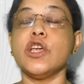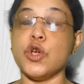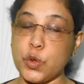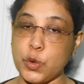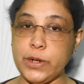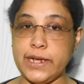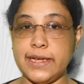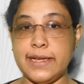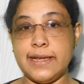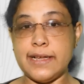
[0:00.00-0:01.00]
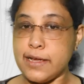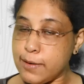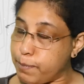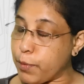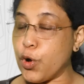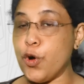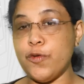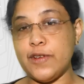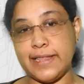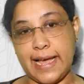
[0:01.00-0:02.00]
you could
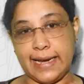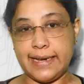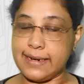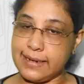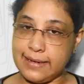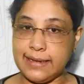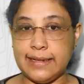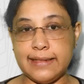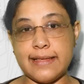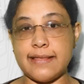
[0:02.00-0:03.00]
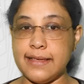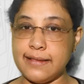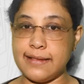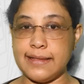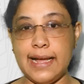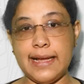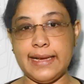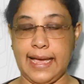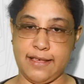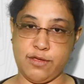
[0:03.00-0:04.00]
prove that this is the
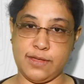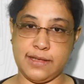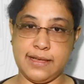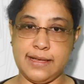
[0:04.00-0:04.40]
case.